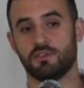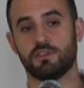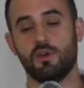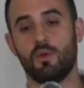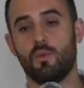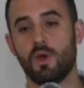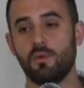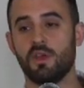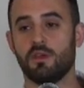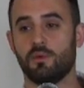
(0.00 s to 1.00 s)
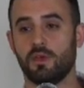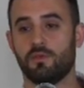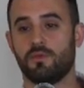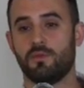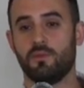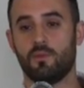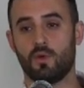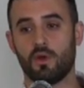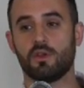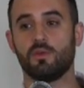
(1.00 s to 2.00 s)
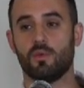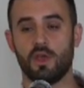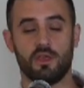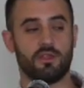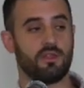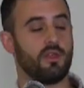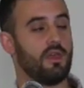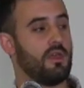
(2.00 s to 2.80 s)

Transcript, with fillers: So one way that we've worked with